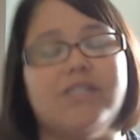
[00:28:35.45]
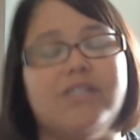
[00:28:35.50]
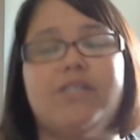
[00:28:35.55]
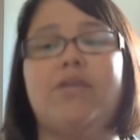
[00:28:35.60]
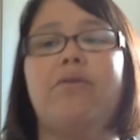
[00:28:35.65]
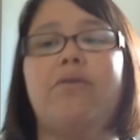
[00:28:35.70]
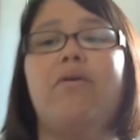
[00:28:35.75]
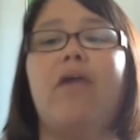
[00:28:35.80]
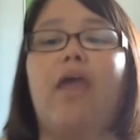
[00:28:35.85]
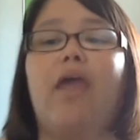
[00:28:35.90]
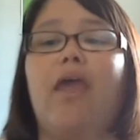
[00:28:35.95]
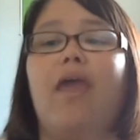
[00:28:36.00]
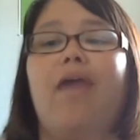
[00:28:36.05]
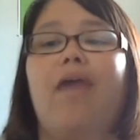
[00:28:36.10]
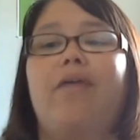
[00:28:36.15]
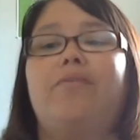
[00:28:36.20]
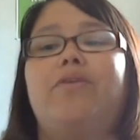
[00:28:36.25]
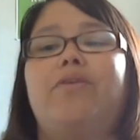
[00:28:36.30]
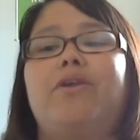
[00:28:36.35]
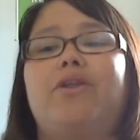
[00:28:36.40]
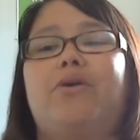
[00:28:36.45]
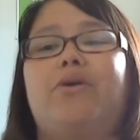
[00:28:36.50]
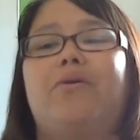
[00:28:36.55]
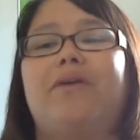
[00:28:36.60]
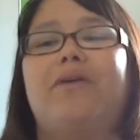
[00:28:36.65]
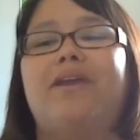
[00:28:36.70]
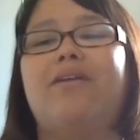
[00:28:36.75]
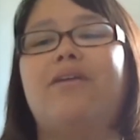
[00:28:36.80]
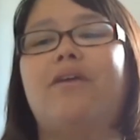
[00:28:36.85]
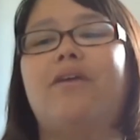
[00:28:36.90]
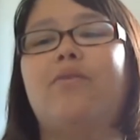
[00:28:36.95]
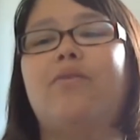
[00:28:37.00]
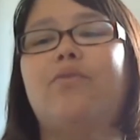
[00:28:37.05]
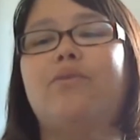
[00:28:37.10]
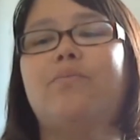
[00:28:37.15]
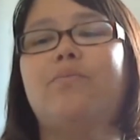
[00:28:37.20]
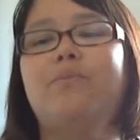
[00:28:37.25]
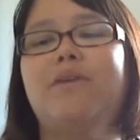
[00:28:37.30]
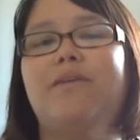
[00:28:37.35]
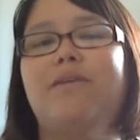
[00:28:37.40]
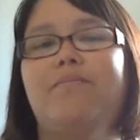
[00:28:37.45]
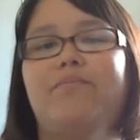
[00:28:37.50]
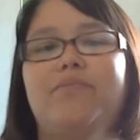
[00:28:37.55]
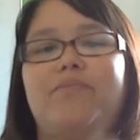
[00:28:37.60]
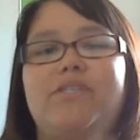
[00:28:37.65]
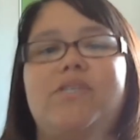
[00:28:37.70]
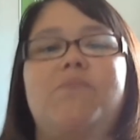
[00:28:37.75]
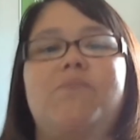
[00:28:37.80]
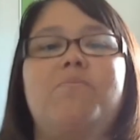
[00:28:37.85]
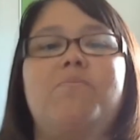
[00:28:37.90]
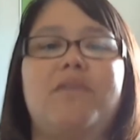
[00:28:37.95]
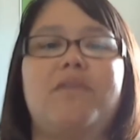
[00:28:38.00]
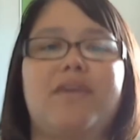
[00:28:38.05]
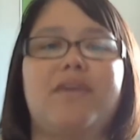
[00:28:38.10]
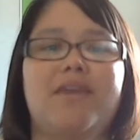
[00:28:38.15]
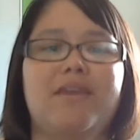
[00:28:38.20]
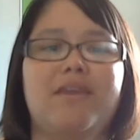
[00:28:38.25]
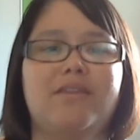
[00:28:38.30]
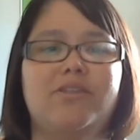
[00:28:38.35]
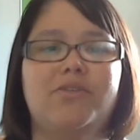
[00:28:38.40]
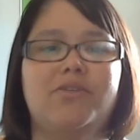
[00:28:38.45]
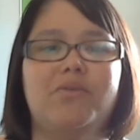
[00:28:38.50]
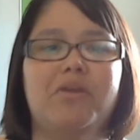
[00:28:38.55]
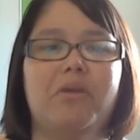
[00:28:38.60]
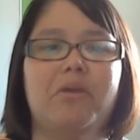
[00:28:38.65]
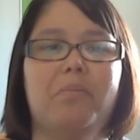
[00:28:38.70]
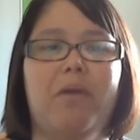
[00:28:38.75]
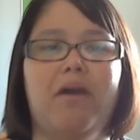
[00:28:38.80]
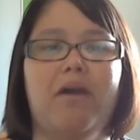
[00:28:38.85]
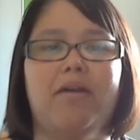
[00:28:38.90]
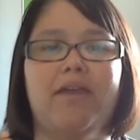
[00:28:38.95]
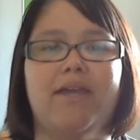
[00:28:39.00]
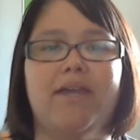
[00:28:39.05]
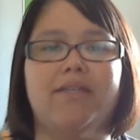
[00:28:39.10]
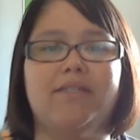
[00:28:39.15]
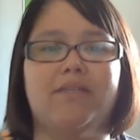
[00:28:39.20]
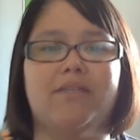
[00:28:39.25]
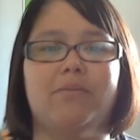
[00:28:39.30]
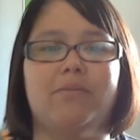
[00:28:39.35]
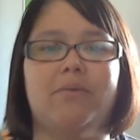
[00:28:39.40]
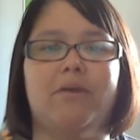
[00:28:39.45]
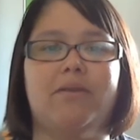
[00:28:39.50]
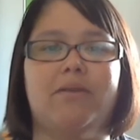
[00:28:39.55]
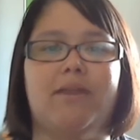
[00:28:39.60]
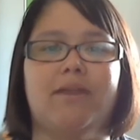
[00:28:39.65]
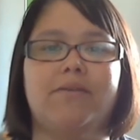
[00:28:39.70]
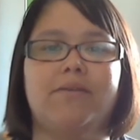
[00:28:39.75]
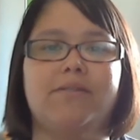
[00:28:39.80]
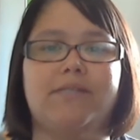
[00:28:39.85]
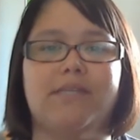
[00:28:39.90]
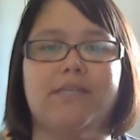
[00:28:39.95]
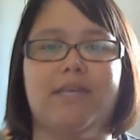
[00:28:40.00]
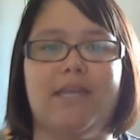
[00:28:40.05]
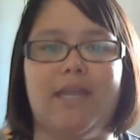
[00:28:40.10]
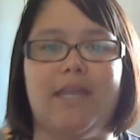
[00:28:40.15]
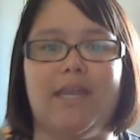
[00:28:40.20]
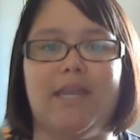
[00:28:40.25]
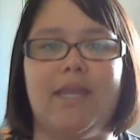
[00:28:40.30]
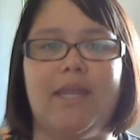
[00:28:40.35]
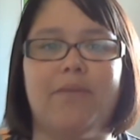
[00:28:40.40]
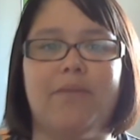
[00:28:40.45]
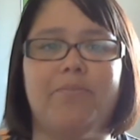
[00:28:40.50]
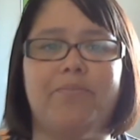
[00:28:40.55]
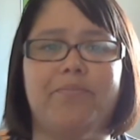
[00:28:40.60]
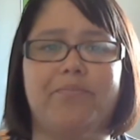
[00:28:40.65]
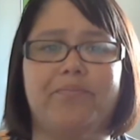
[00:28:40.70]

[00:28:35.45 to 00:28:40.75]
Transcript: So, it would be, to me, doing a podcast about nails and knitting